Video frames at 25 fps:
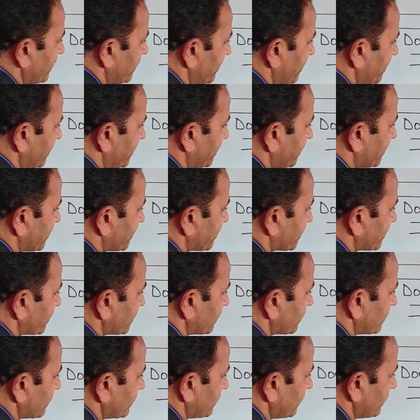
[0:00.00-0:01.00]

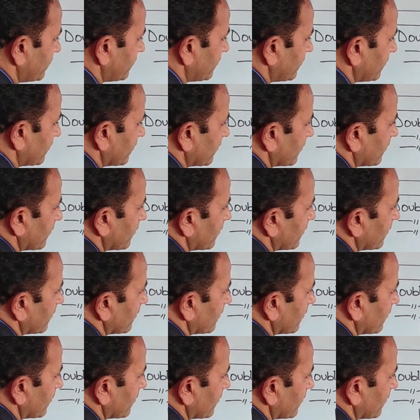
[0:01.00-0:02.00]

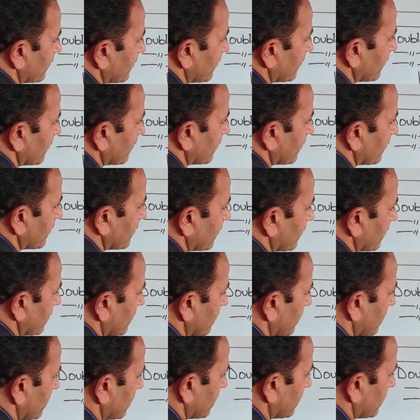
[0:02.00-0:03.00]

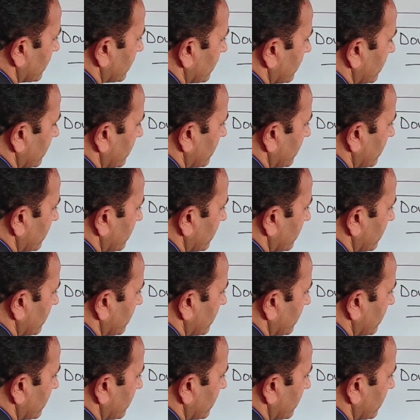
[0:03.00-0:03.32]
Nothing is said.